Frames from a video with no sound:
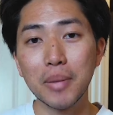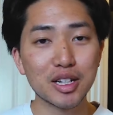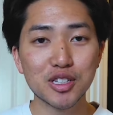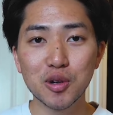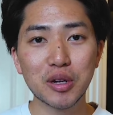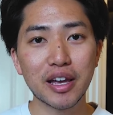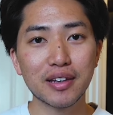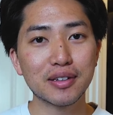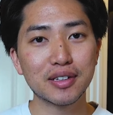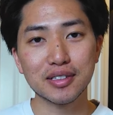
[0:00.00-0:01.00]
But it's okay,
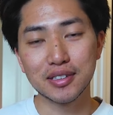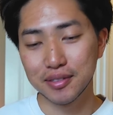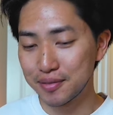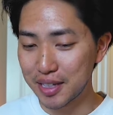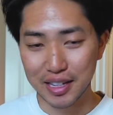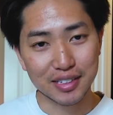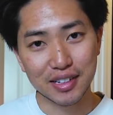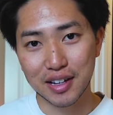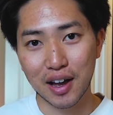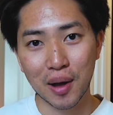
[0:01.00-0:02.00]
because easy
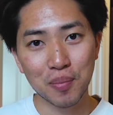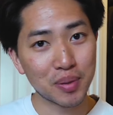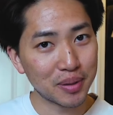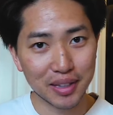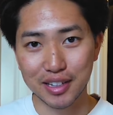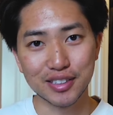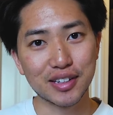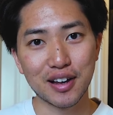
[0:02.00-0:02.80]
cop, easy